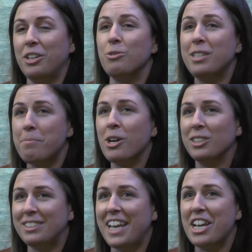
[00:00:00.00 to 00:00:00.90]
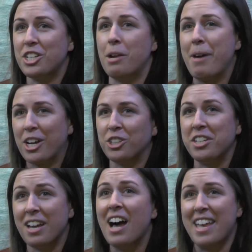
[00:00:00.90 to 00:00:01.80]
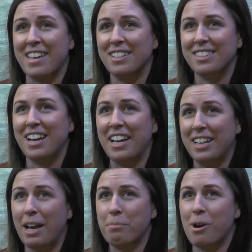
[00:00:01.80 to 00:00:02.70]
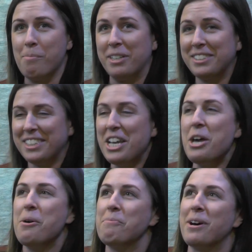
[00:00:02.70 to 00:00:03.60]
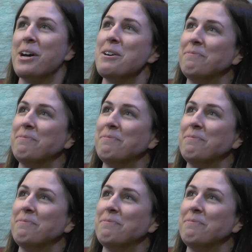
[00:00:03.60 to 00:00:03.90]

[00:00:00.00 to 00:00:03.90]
you see me on stage and I'm actually dying inside, I promise. But